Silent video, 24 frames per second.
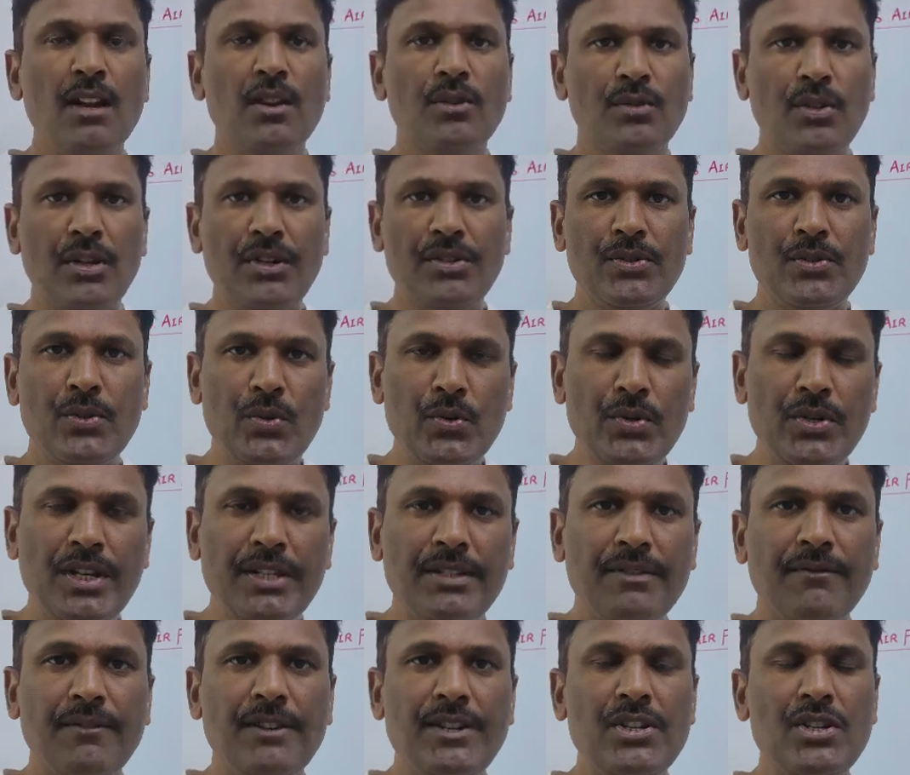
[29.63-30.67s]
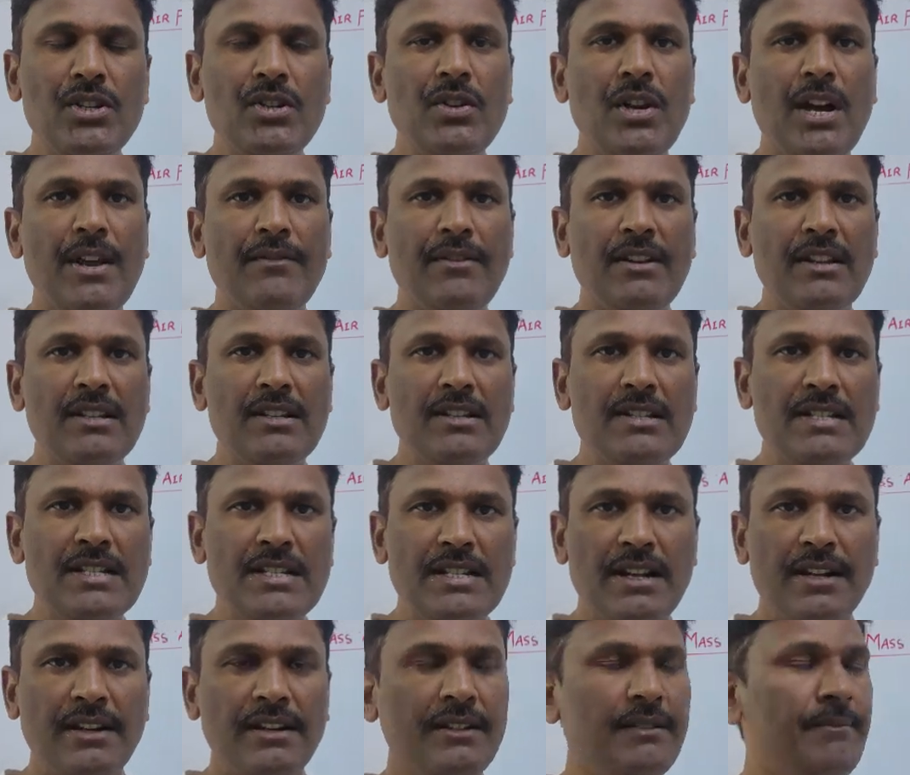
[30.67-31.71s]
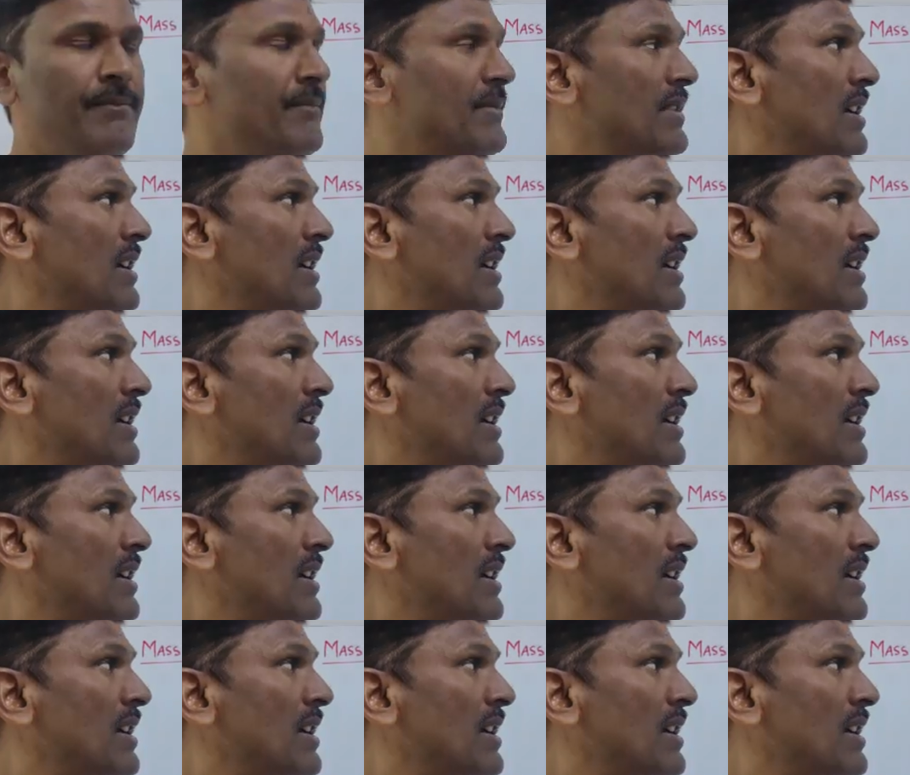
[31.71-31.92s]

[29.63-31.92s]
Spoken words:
So in today's video, I will learn